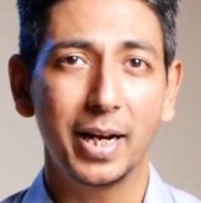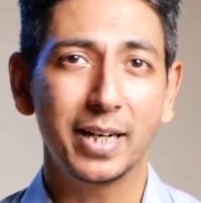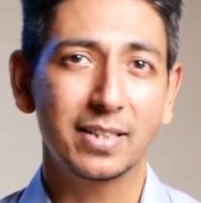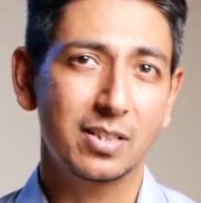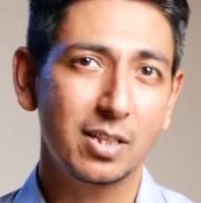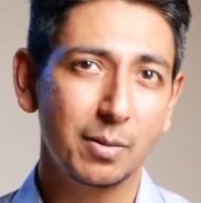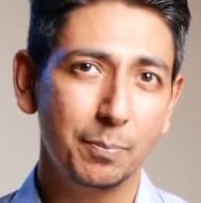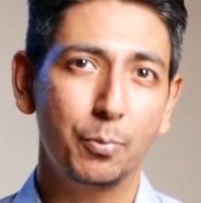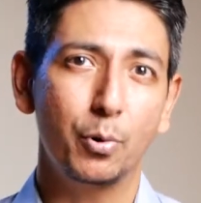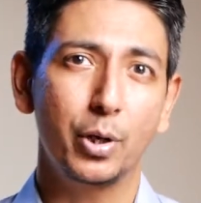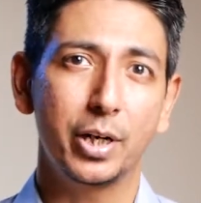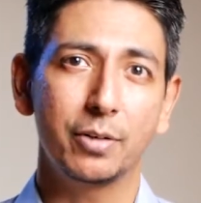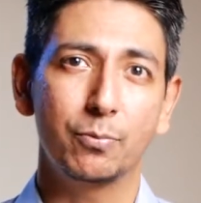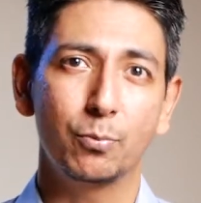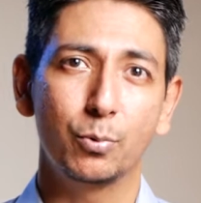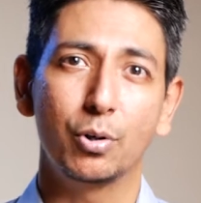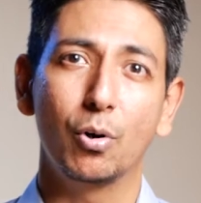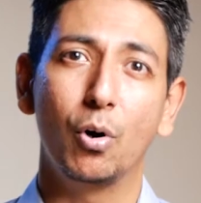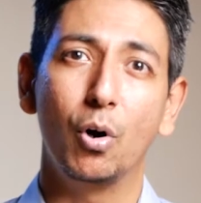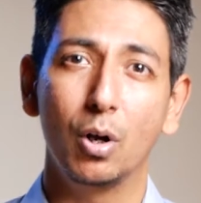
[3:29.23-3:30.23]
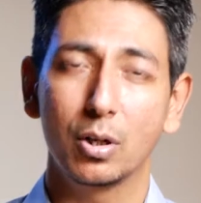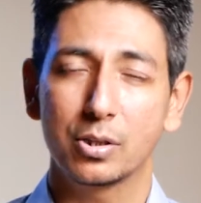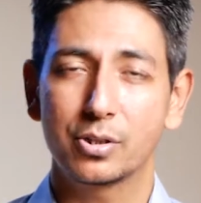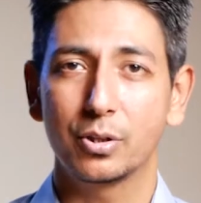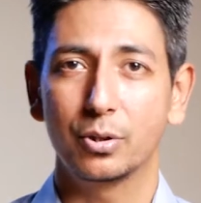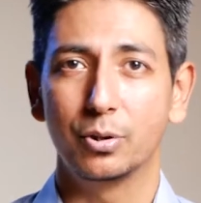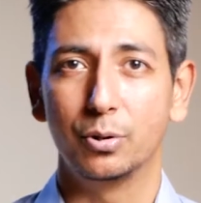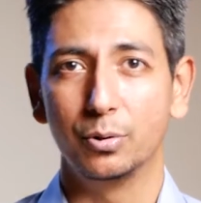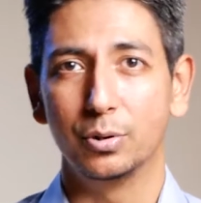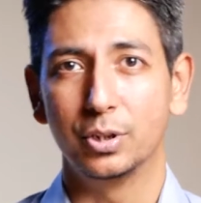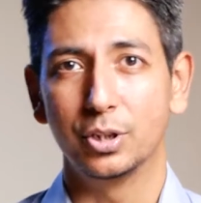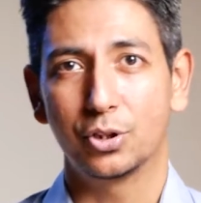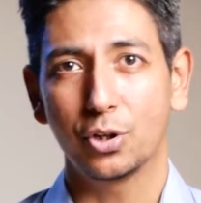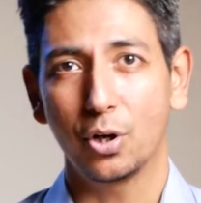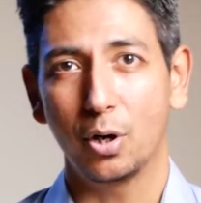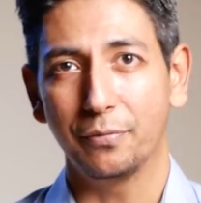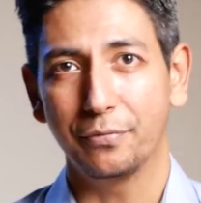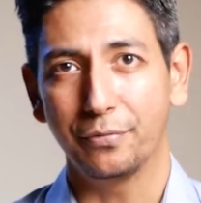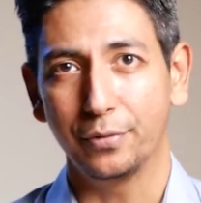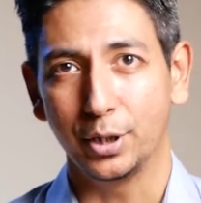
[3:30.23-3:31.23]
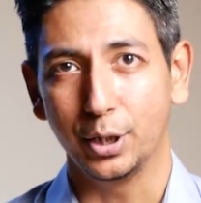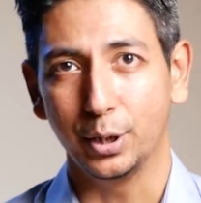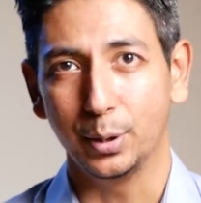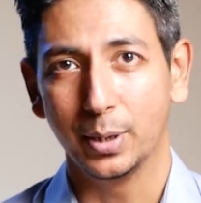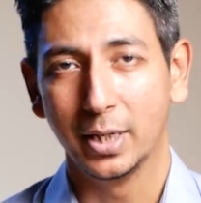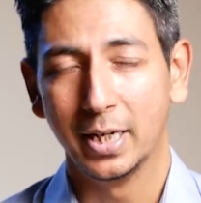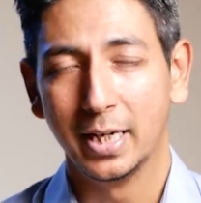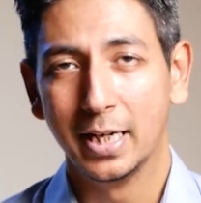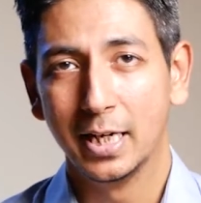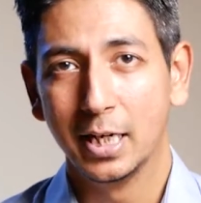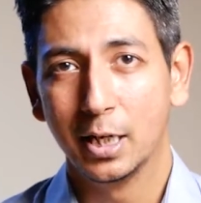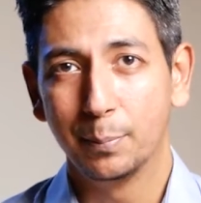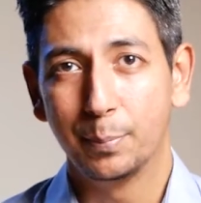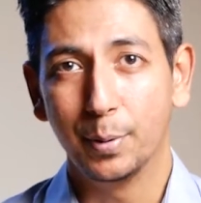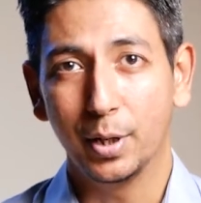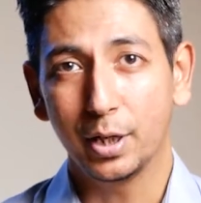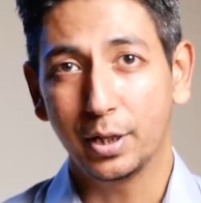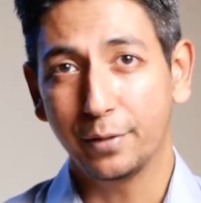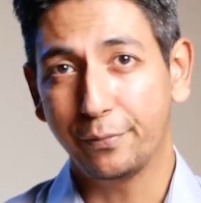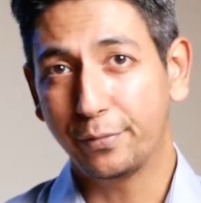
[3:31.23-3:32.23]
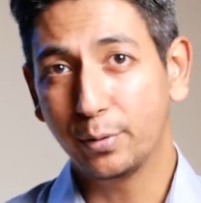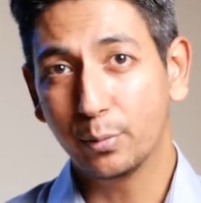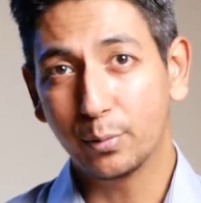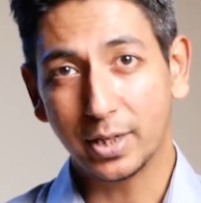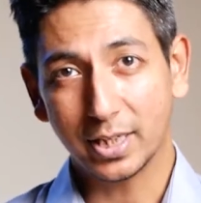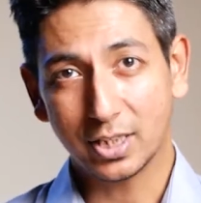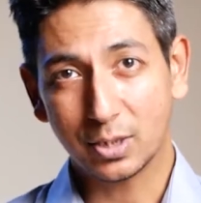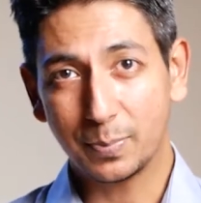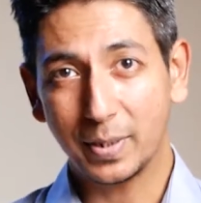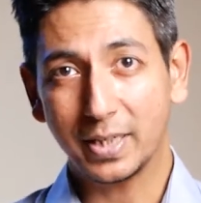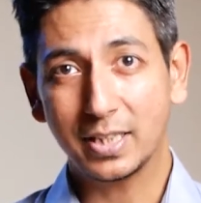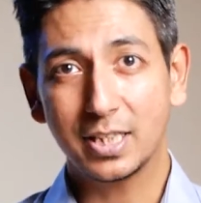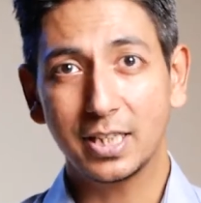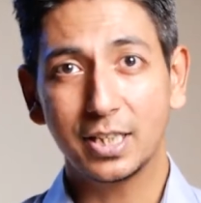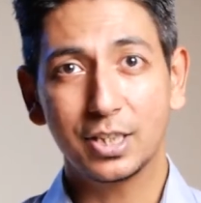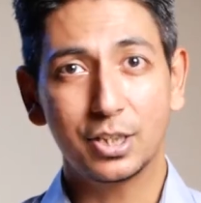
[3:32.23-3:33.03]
at some point would also do the job for you. But if you're expecting